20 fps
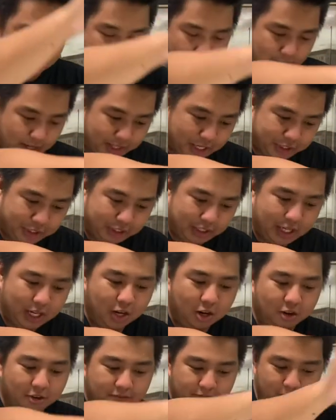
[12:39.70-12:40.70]

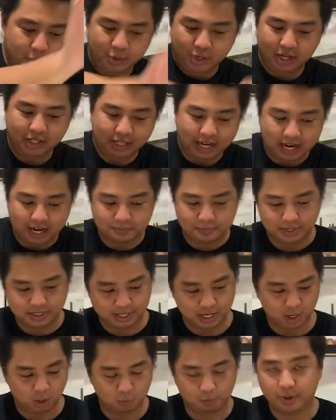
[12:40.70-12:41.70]
additional of Monin caramel
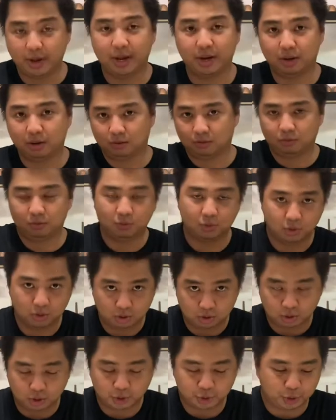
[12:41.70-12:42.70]
syrup, and
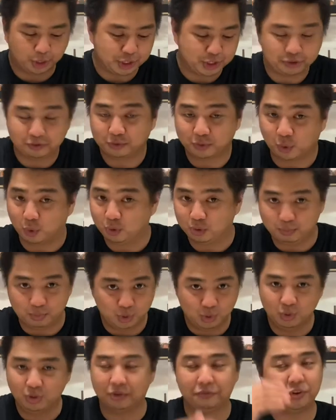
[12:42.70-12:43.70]
your choice of cold
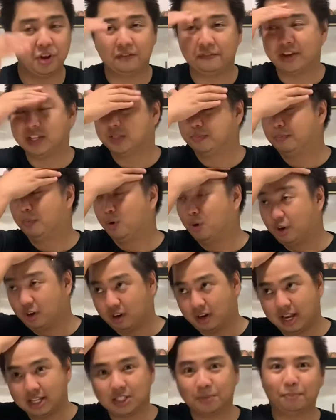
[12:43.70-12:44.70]
brew. If you have es or
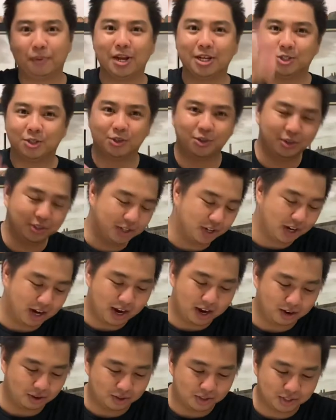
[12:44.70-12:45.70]
espresso in your
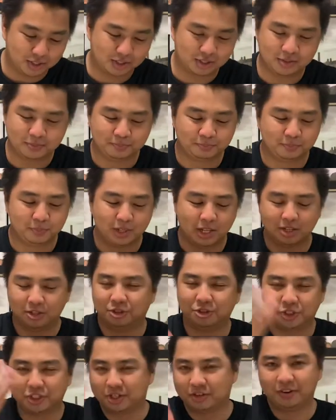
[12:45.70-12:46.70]
house,
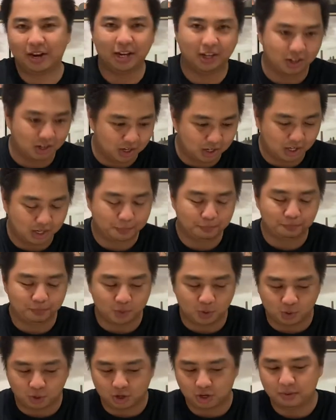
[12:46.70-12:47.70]
just a regular,
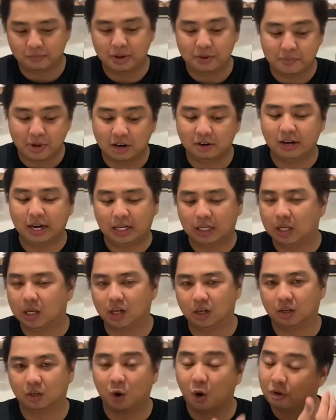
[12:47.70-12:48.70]
or maybe a
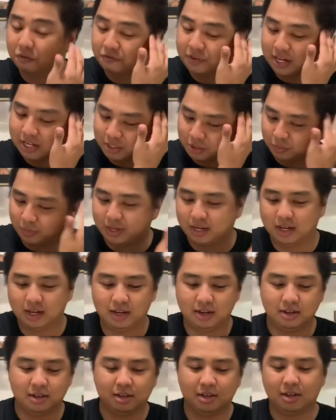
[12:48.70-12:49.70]
regular coffee as well.
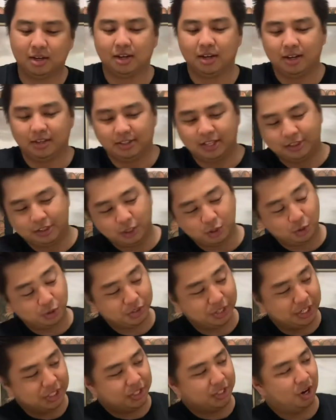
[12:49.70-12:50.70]
Then there's
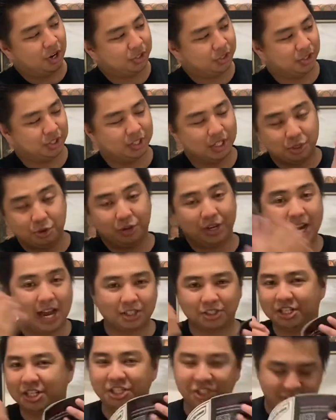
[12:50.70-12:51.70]
also instructions that you can
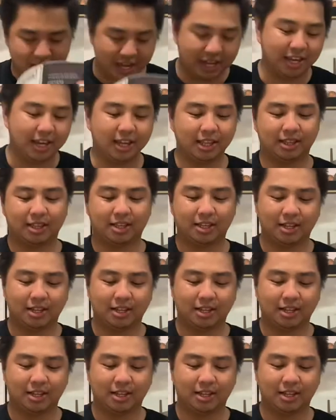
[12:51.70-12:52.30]
actually shake it